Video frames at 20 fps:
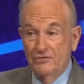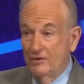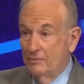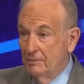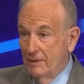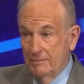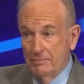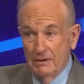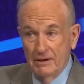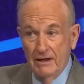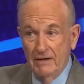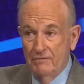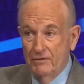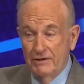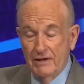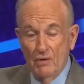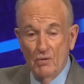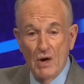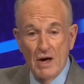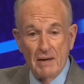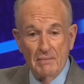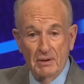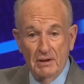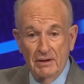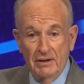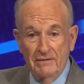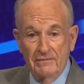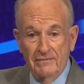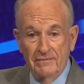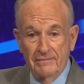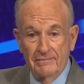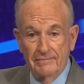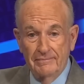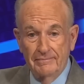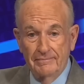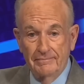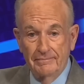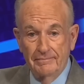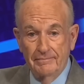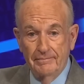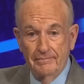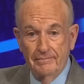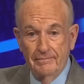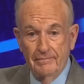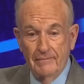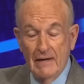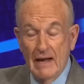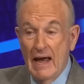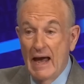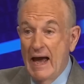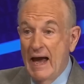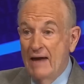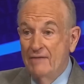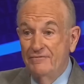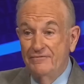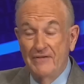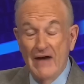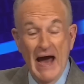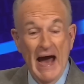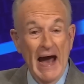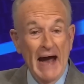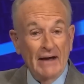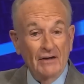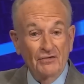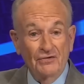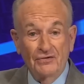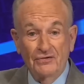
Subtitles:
from Fox News, but he has rebounded quite resiliently.